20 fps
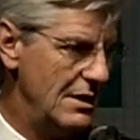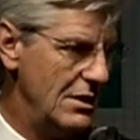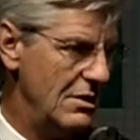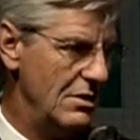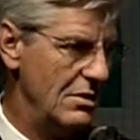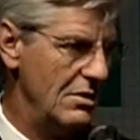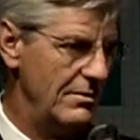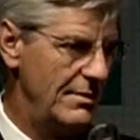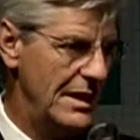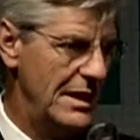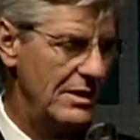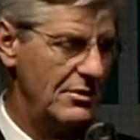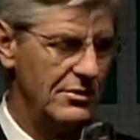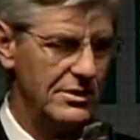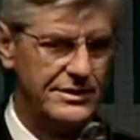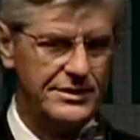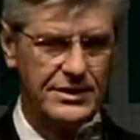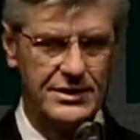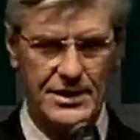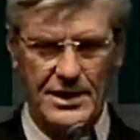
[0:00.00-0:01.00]
all about
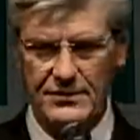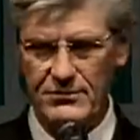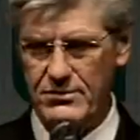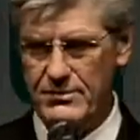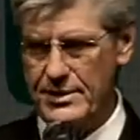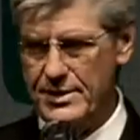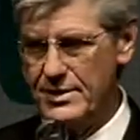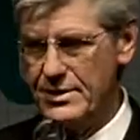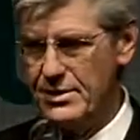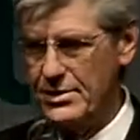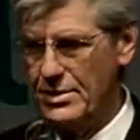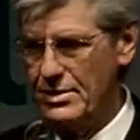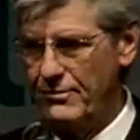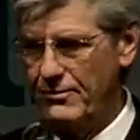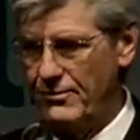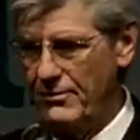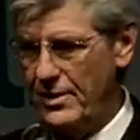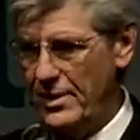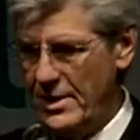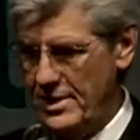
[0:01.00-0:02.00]
what the government can do
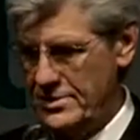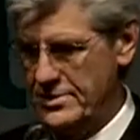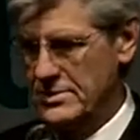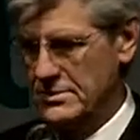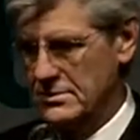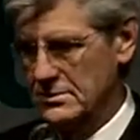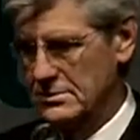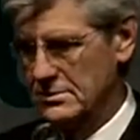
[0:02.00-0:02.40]
for us.